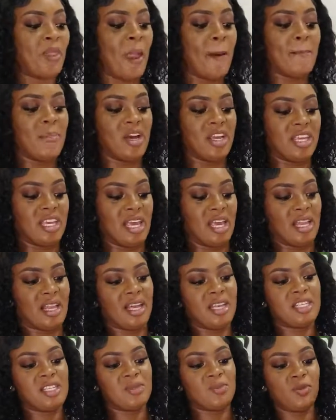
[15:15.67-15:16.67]
But yeah,
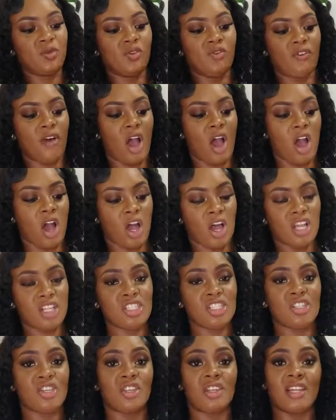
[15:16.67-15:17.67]
let's move on
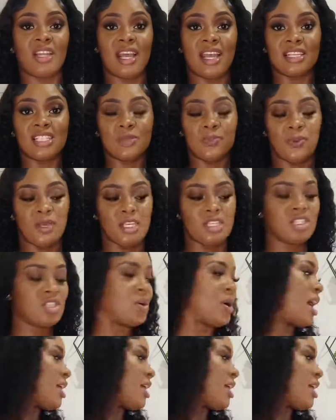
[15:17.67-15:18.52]
to the next piece. So I